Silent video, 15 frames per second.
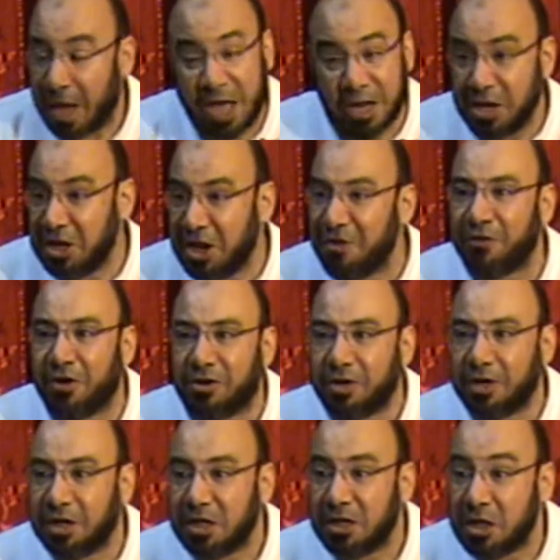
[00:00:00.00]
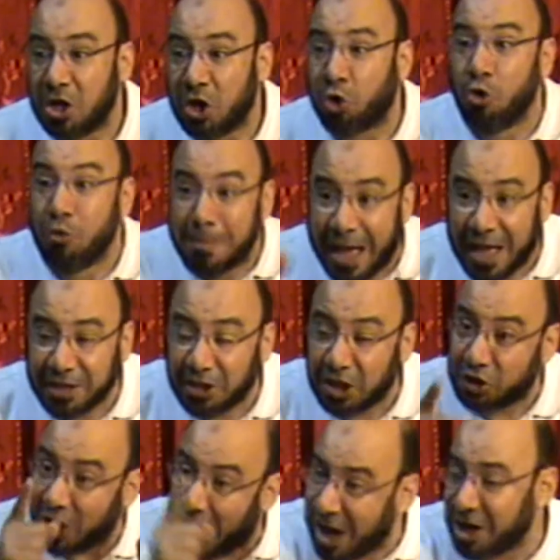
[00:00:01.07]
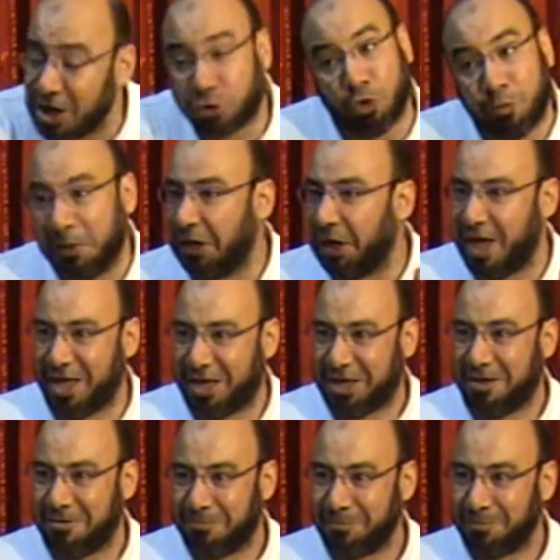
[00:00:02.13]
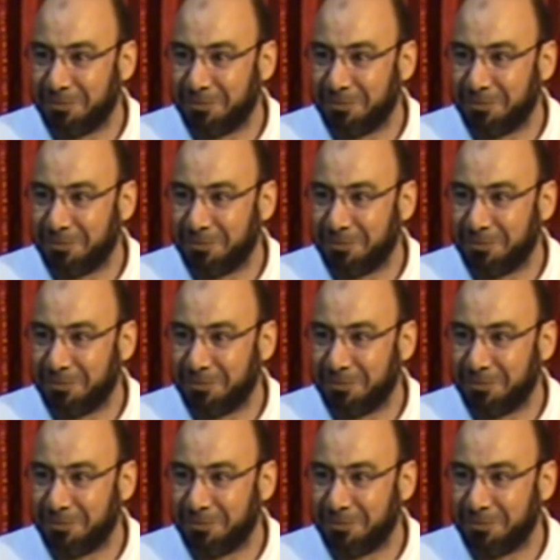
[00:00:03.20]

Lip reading: And he never commanded any to be like him.